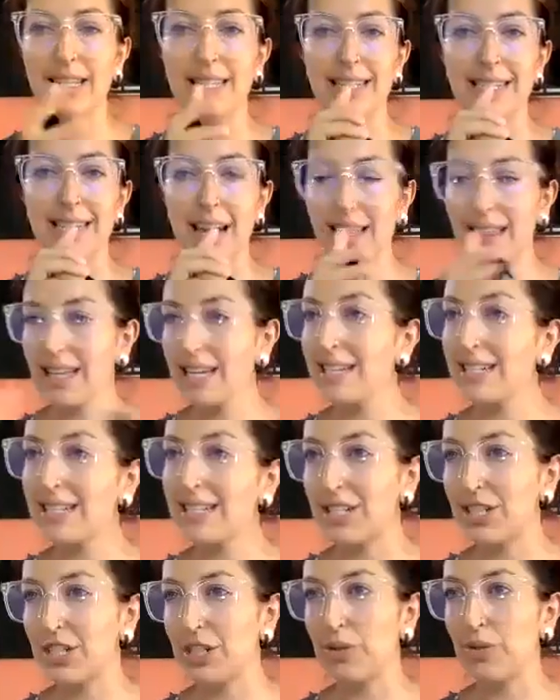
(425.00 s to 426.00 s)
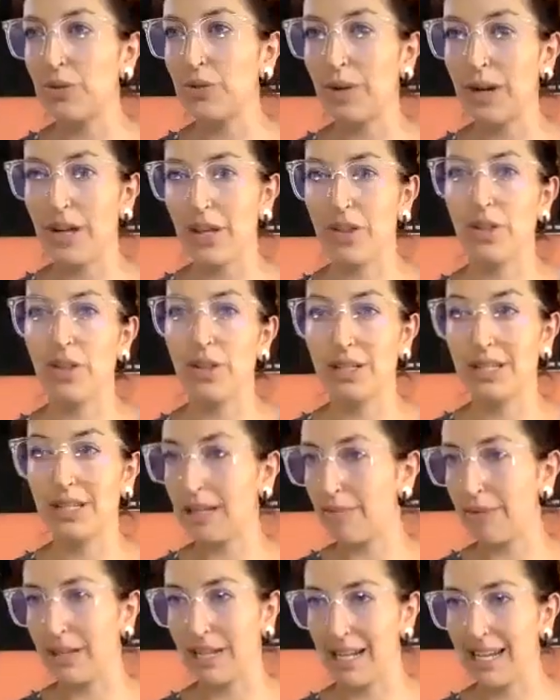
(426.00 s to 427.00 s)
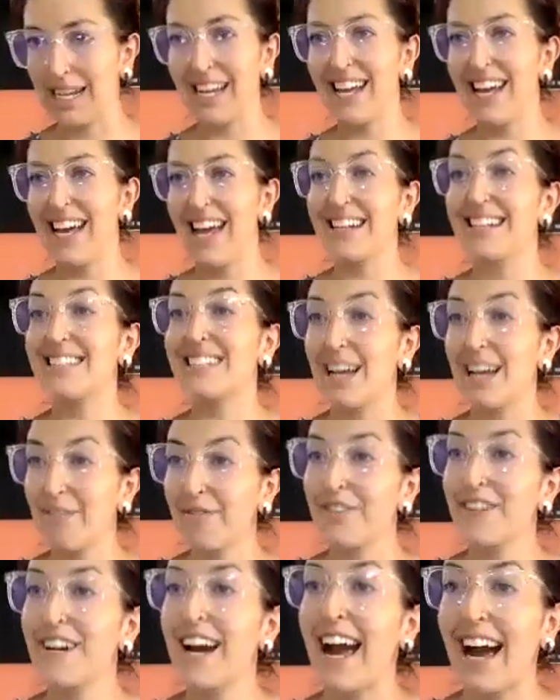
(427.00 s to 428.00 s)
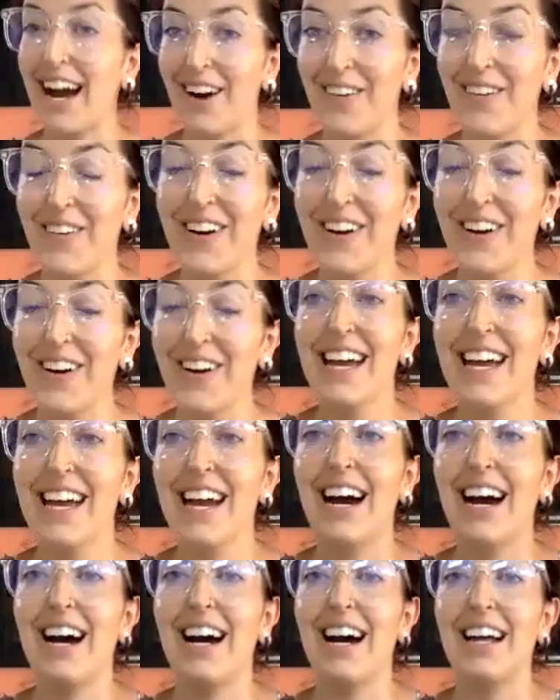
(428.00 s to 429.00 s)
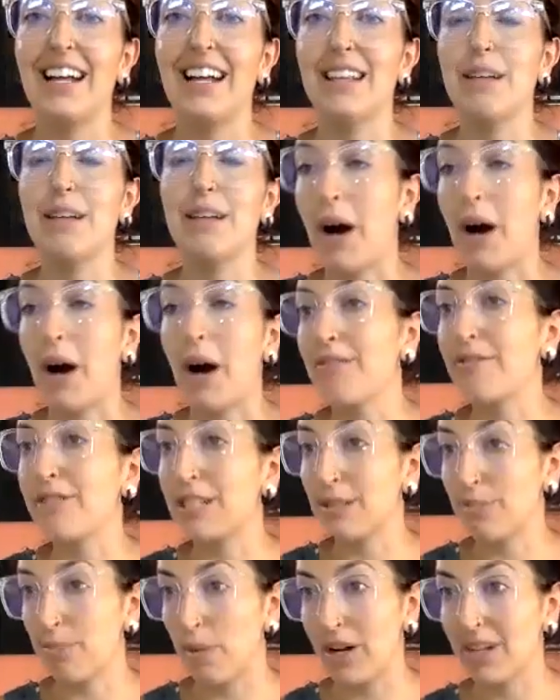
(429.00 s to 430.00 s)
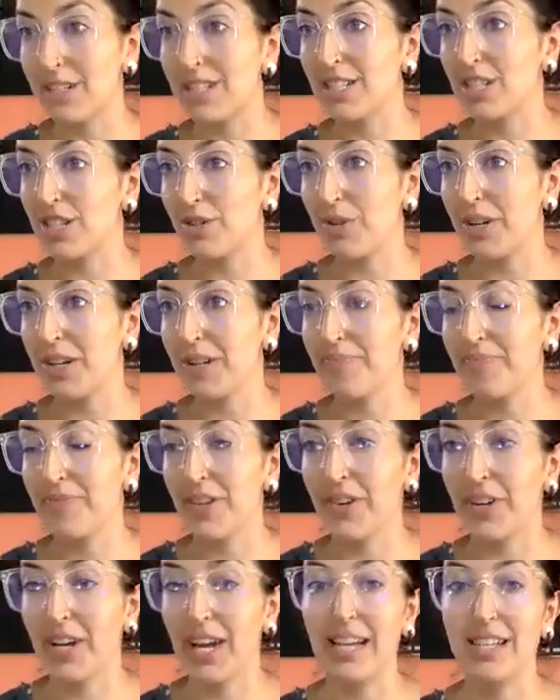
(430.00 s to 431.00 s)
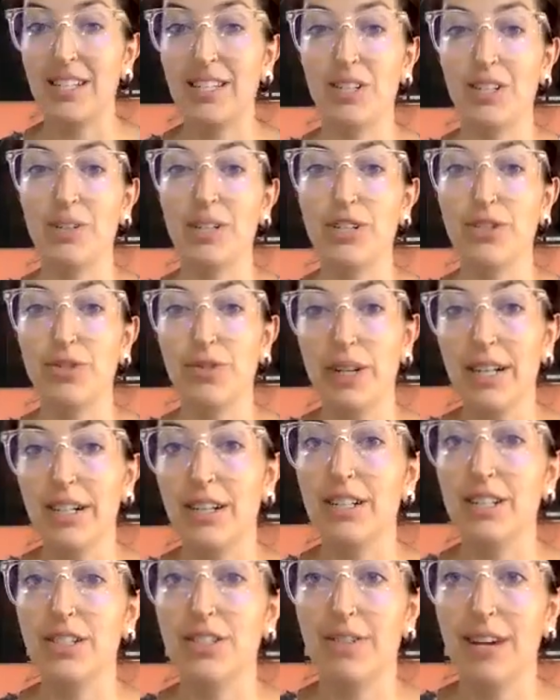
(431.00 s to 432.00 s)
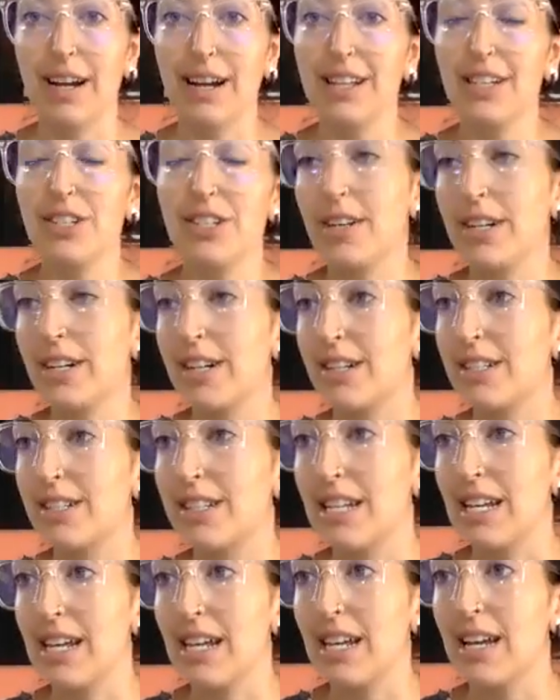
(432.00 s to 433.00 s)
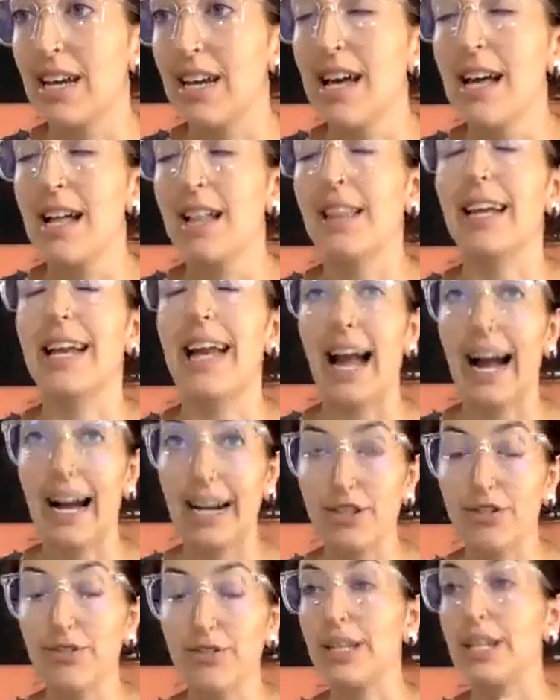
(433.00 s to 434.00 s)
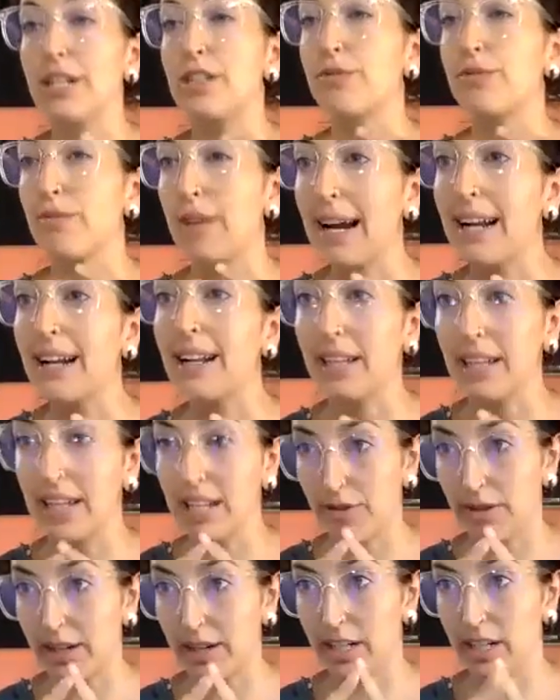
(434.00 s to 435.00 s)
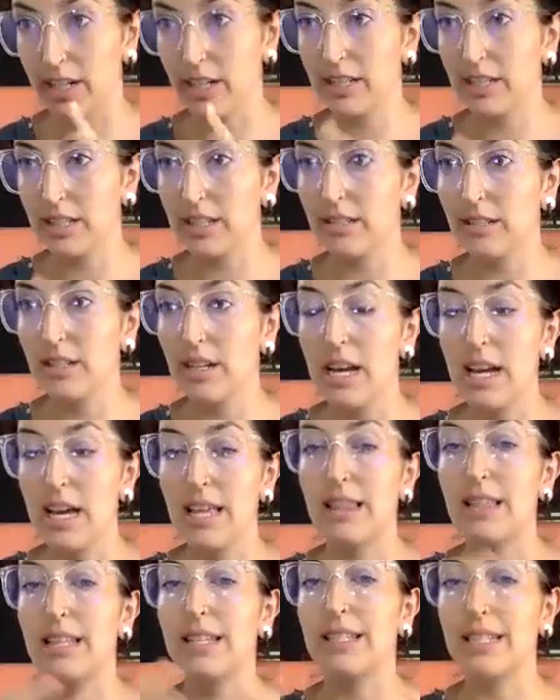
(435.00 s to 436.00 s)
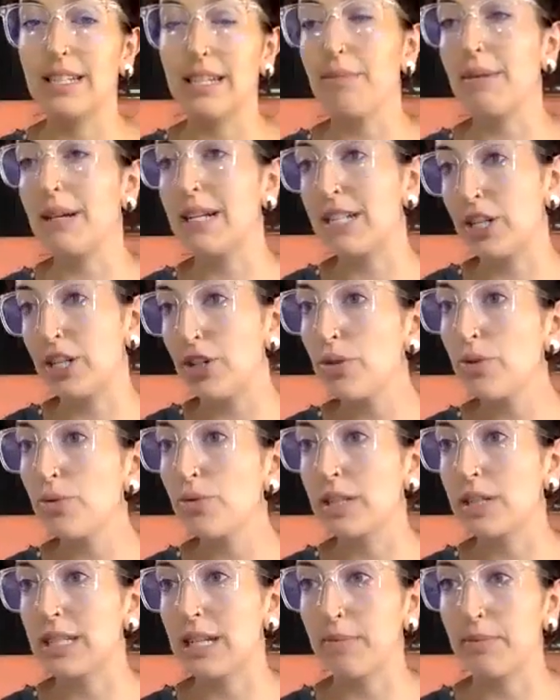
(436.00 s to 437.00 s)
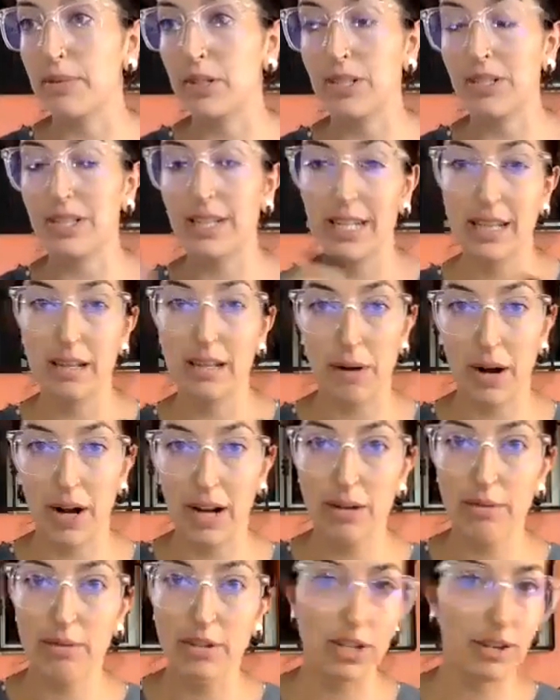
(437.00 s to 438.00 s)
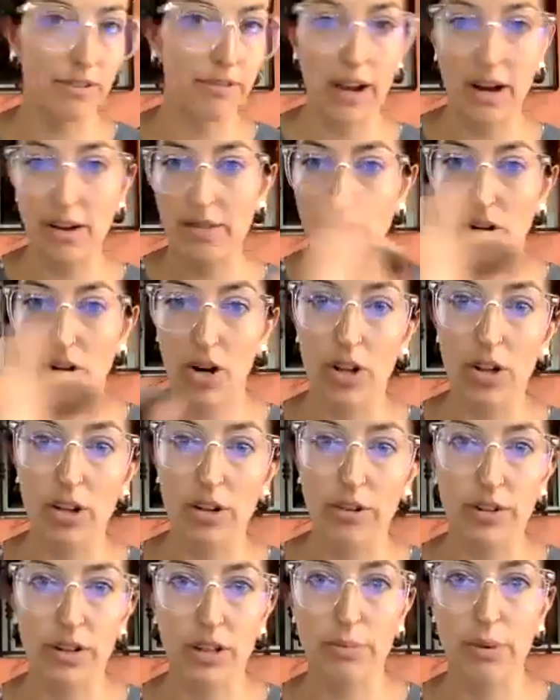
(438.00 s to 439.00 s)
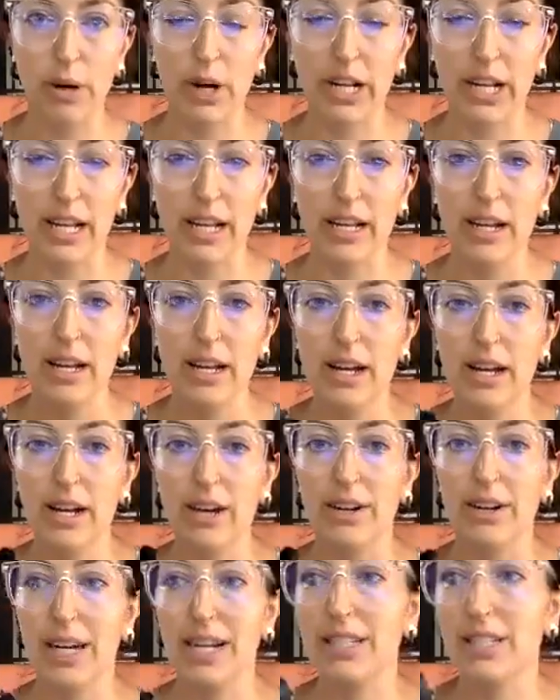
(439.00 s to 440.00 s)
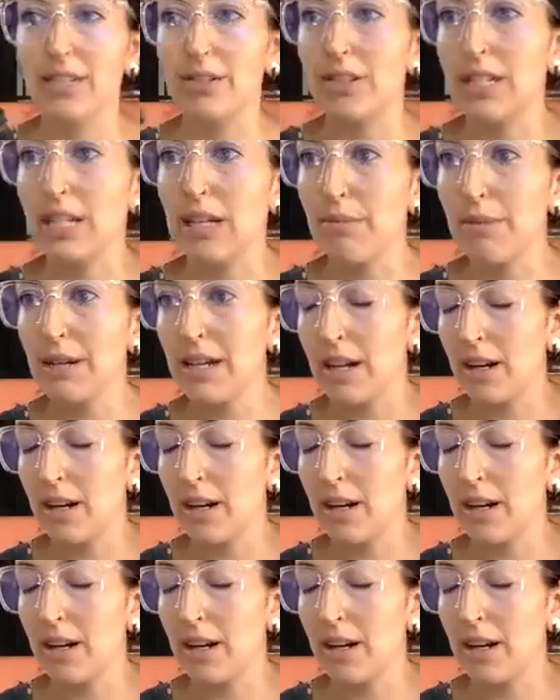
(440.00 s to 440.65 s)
has nothing to do with CBD except for how the body responds to it, okay? So it directly triggers actually directly triggers the CB2 receptors in the body, which are found all over the body. Okay, so